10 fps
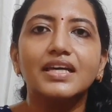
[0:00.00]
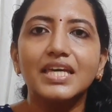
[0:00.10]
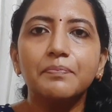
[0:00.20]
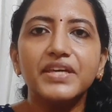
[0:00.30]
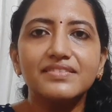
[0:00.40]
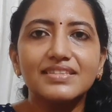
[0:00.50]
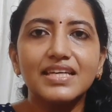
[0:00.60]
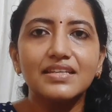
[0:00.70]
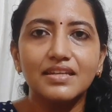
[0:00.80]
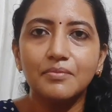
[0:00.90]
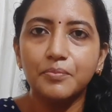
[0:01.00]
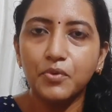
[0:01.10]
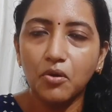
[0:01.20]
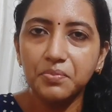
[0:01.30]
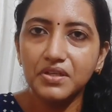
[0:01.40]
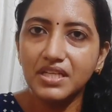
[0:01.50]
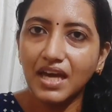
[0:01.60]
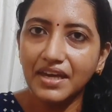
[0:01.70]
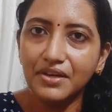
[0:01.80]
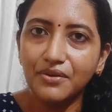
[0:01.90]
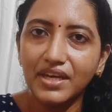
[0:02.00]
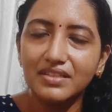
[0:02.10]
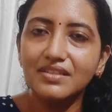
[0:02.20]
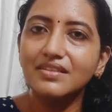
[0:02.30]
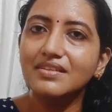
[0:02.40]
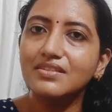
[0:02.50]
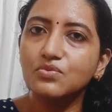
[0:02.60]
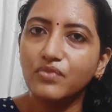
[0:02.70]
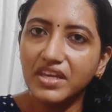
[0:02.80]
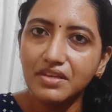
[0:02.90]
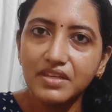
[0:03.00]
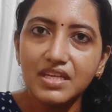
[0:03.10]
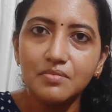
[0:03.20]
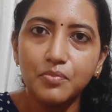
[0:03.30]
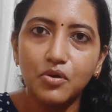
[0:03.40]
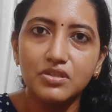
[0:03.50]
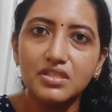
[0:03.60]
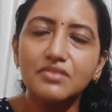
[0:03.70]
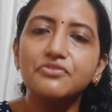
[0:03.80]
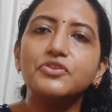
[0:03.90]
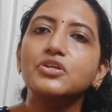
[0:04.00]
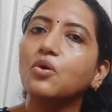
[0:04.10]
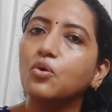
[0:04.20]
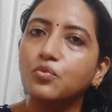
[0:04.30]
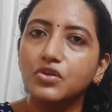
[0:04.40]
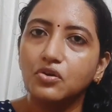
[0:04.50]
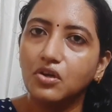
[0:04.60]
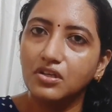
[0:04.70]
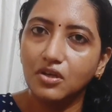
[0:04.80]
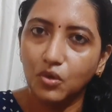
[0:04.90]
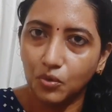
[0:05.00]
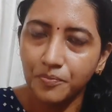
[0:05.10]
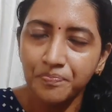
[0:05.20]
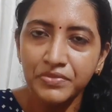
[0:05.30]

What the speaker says: Keeping skin properly hydrated is very important for the overall glow.